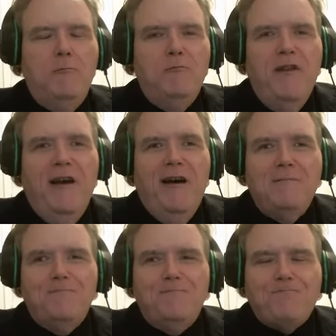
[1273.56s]

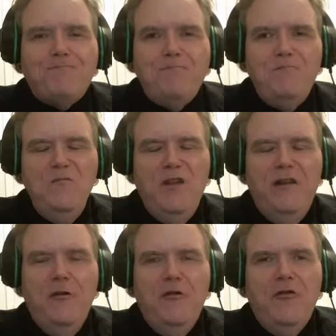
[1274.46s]
Now,
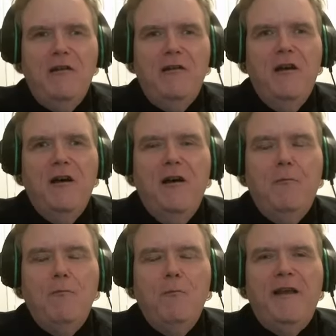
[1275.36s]
and you said
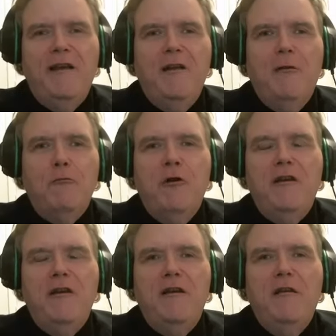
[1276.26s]
make it a
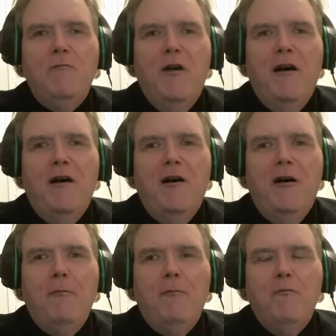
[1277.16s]
really
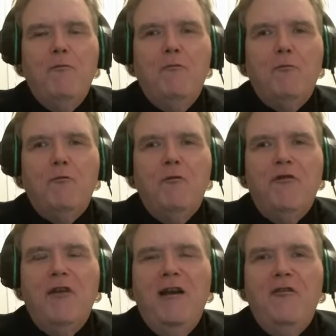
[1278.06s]

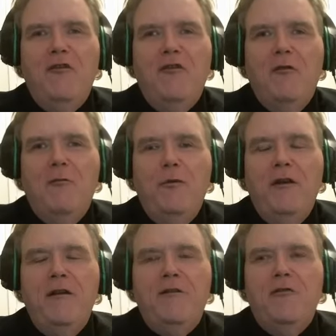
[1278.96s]
precise
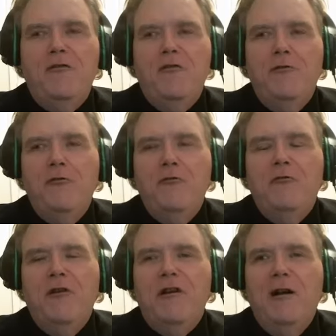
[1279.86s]
pitch to
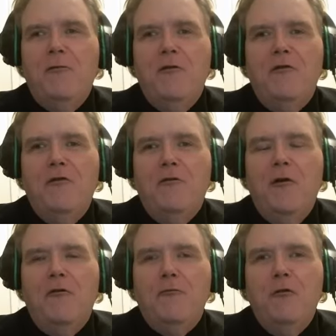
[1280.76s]
the conference as
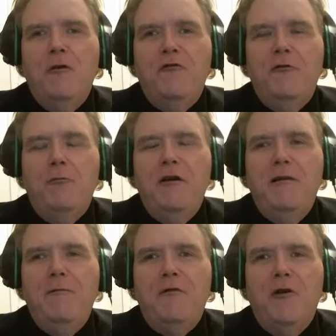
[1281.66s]
far as what you
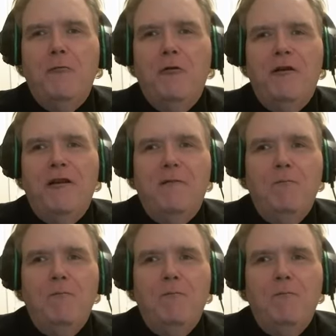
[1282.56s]
believe that they're wanting.